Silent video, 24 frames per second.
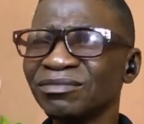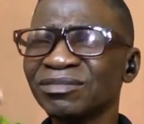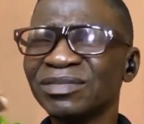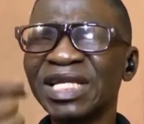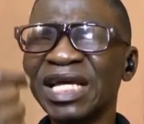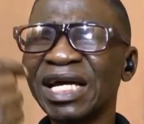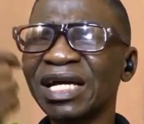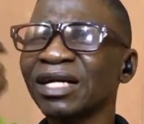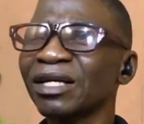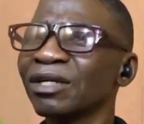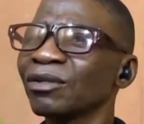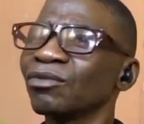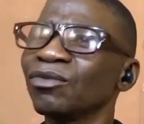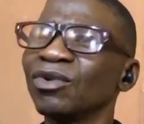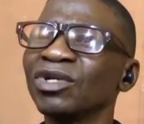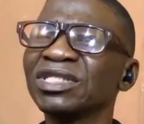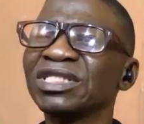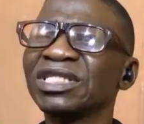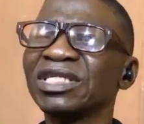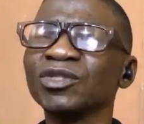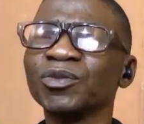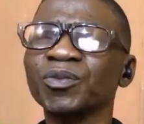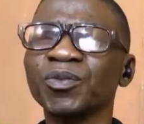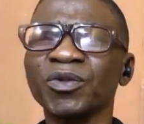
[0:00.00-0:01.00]
Take 1
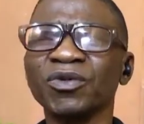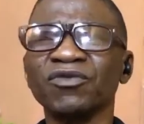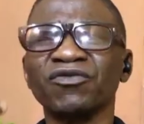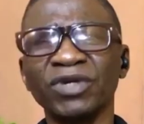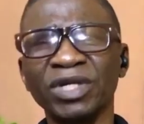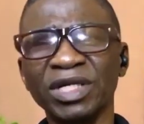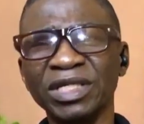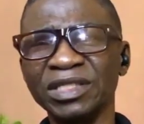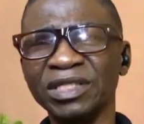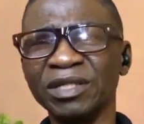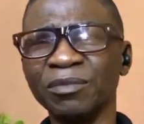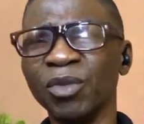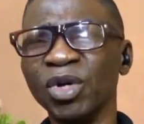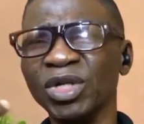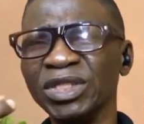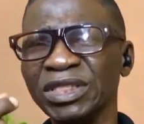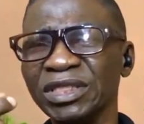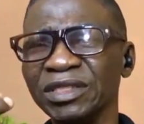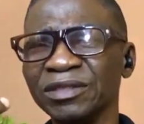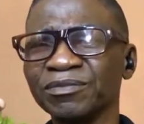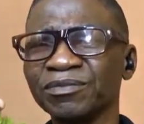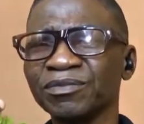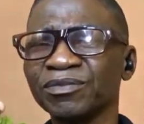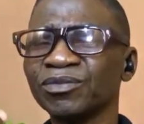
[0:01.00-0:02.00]
teaspoon in the
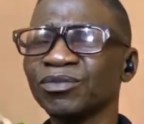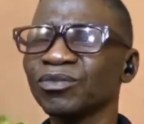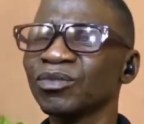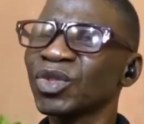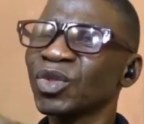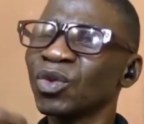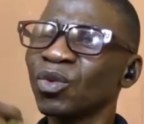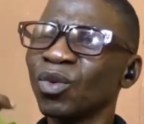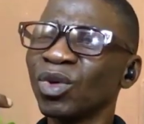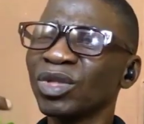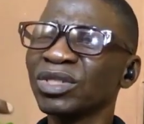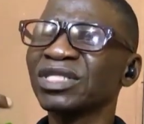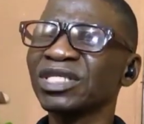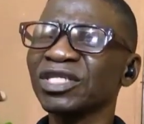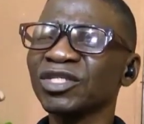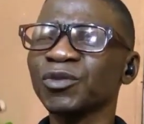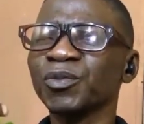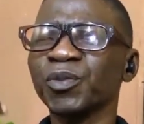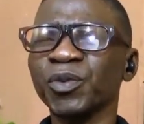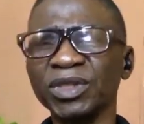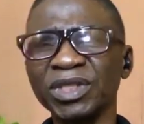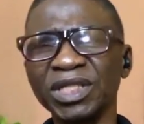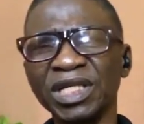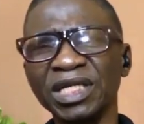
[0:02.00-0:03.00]
morning, 1
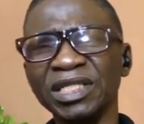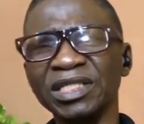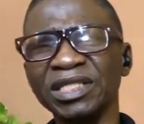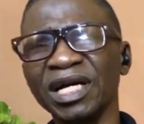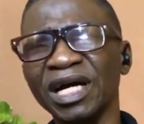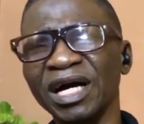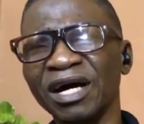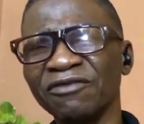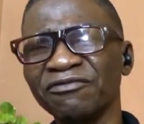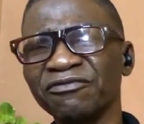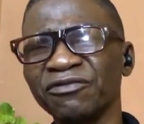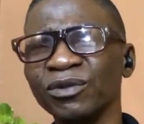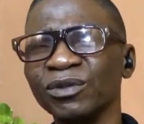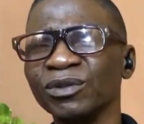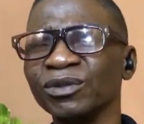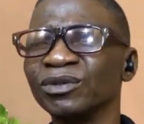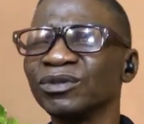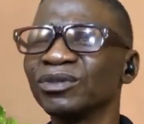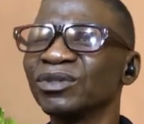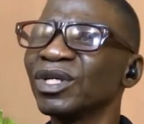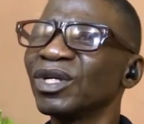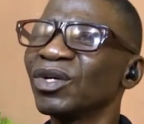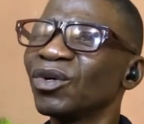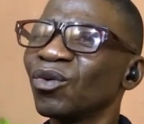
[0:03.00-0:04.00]
teaspoon in the
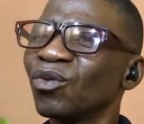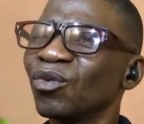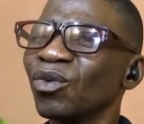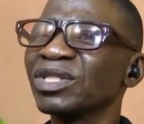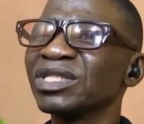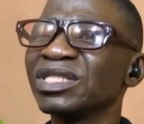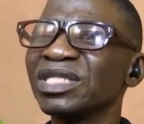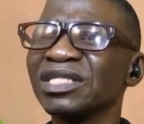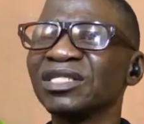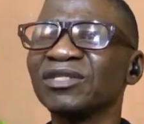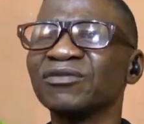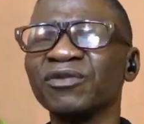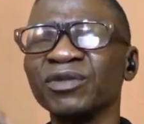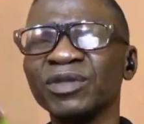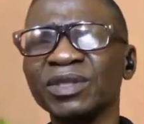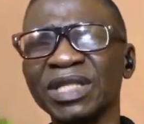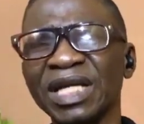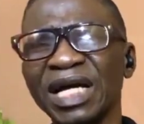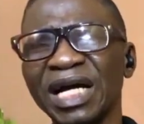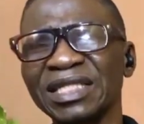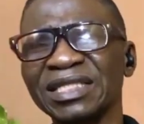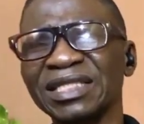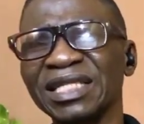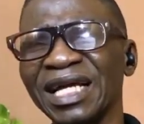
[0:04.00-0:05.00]
afternoon, 1 teaspoon
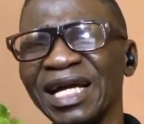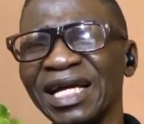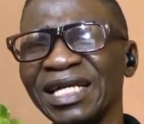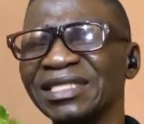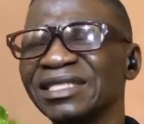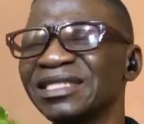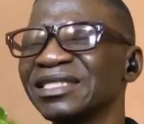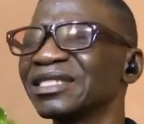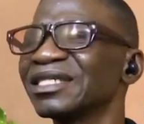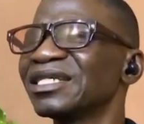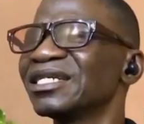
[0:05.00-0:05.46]
at night.